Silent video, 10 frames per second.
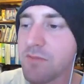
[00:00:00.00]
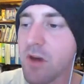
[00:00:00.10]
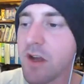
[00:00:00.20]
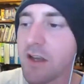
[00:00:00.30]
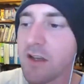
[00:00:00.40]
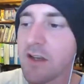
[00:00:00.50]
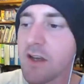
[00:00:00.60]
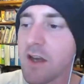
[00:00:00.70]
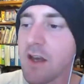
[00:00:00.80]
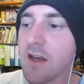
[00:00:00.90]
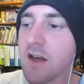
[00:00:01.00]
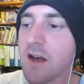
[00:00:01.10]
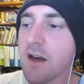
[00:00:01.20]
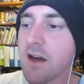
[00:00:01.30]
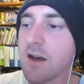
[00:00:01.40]
my
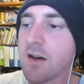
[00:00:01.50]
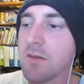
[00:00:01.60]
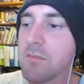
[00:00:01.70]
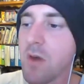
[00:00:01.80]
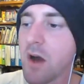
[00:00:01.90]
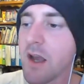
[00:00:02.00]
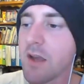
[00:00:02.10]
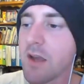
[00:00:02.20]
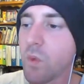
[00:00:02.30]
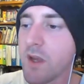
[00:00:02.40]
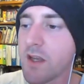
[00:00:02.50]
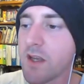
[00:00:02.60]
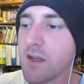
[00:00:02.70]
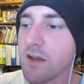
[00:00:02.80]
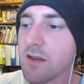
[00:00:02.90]
my
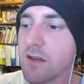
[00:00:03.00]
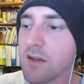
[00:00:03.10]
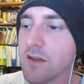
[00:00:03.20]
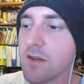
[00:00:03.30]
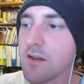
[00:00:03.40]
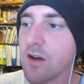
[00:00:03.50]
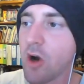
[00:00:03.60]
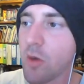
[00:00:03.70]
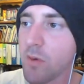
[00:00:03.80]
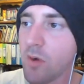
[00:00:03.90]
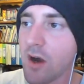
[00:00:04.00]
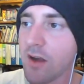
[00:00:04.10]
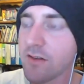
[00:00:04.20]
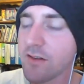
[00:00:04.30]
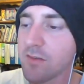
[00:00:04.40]
week.
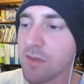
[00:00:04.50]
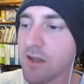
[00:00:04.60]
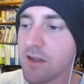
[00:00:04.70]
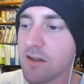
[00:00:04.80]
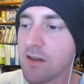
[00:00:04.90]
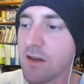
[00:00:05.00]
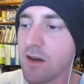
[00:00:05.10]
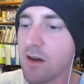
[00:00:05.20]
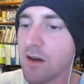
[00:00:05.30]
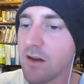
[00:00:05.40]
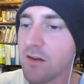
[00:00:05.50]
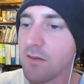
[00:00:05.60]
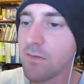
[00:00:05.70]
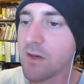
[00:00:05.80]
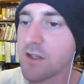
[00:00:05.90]
Hobby wise, it's been
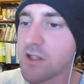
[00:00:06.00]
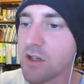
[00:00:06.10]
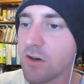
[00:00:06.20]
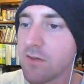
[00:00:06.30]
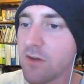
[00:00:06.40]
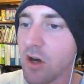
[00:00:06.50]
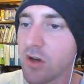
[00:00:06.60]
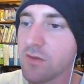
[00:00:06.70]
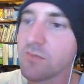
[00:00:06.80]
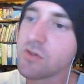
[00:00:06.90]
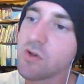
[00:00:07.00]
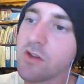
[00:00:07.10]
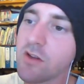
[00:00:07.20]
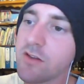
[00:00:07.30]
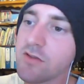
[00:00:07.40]
finishing off
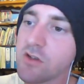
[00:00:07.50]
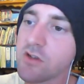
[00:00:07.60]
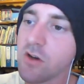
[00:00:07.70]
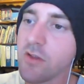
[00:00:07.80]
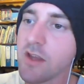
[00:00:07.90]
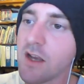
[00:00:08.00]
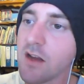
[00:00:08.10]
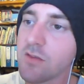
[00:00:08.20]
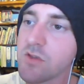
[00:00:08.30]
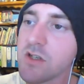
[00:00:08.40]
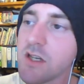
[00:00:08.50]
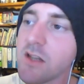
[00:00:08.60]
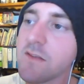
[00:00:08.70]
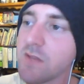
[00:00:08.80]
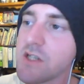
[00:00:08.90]
doing those Dracothian guards, which are
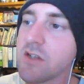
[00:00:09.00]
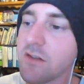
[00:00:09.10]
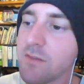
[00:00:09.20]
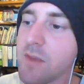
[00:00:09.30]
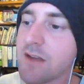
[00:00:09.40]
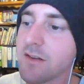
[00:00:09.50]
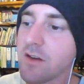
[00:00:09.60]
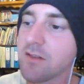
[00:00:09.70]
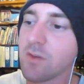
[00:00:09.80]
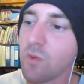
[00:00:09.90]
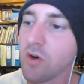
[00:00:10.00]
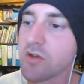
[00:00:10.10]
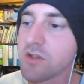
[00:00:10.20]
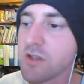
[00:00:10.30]
nearly finished because the base coats are washed,